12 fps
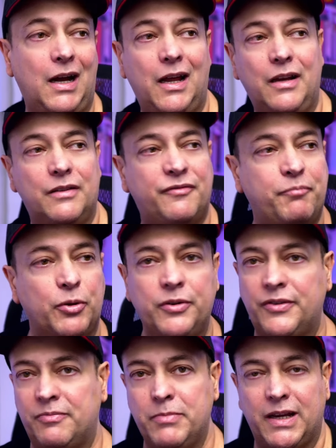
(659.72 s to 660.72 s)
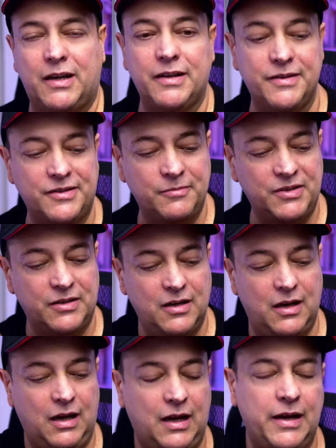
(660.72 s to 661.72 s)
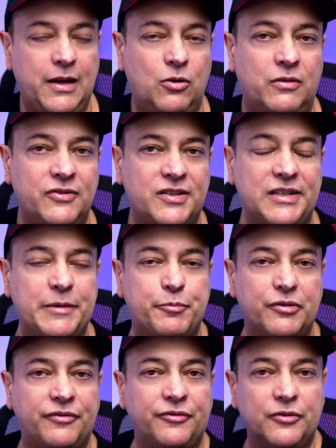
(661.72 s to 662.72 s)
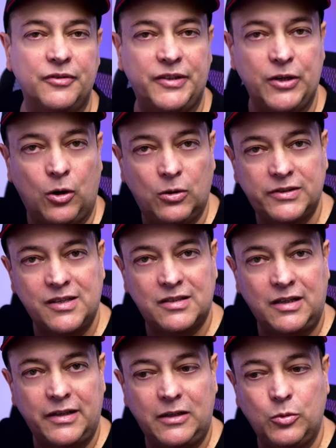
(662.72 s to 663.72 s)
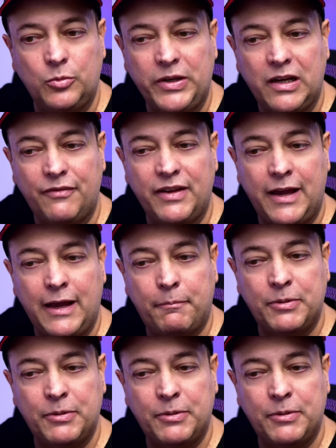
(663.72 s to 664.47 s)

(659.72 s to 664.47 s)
I love both mechanisms. I obviously prefer the older style where we have the